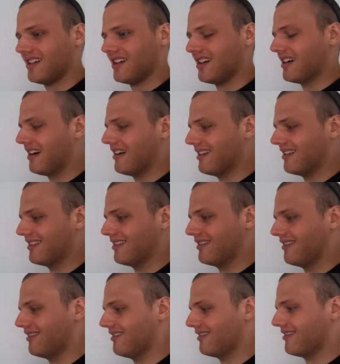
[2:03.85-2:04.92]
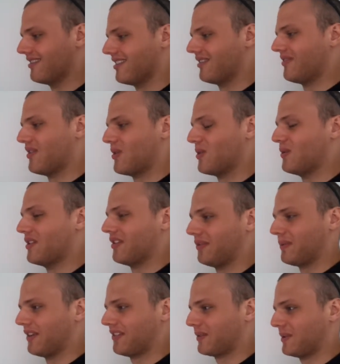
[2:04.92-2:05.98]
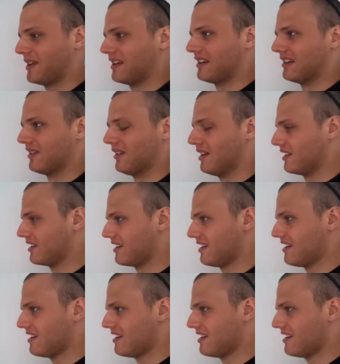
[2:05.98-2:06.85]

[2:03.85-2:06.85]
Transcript: a phone that's basically gonna like